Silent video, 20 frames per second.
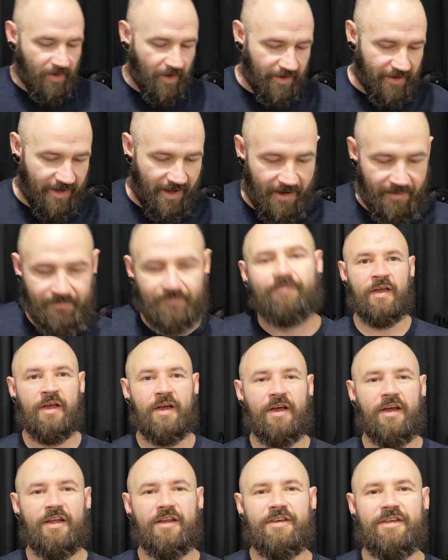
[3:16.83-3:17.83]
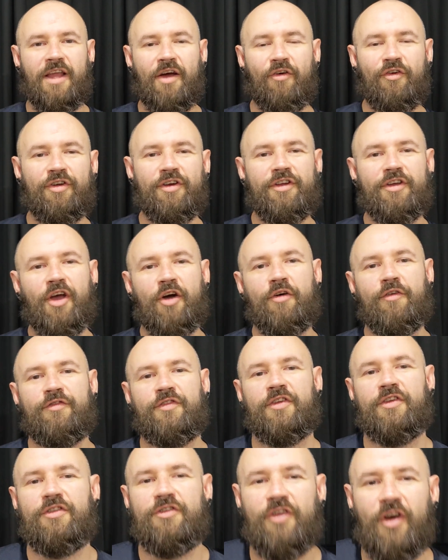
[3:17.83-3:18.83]
Okay, now we're going to go with
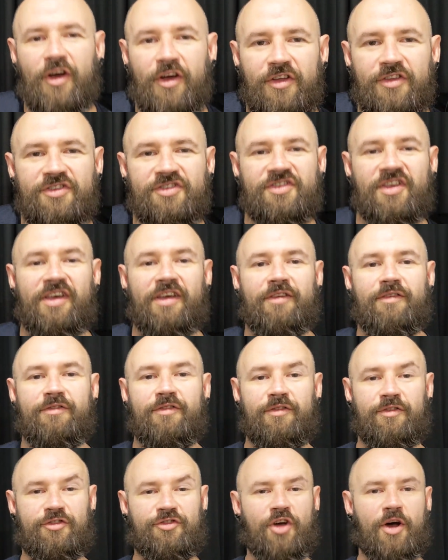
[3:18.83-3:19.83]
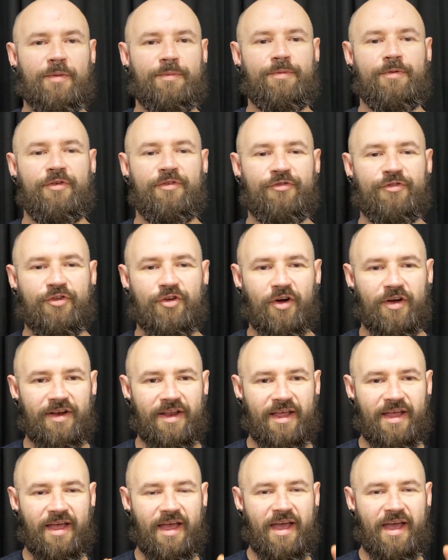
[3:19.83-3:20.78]
the notes, and at the top we've got